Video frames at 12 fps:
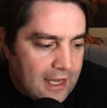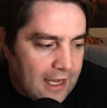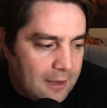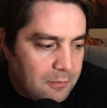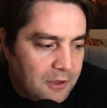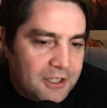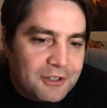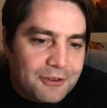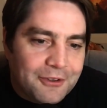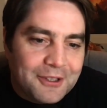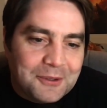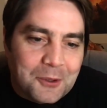
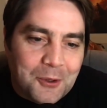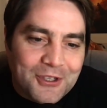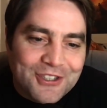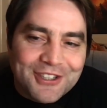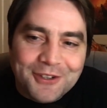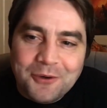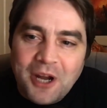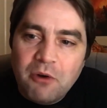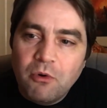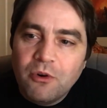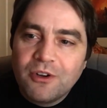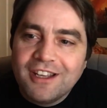literally launched a
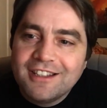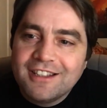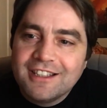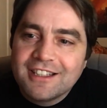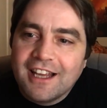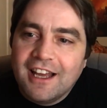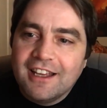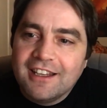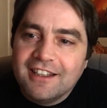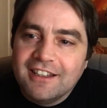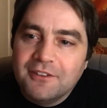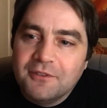rocket into the sky,
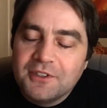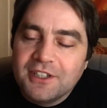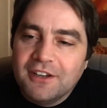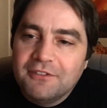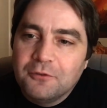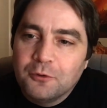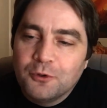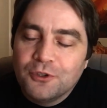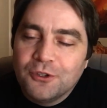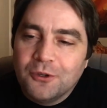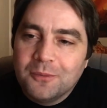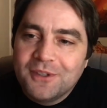and obviously I
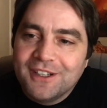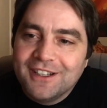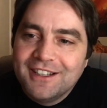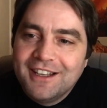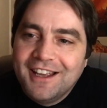photoshopped a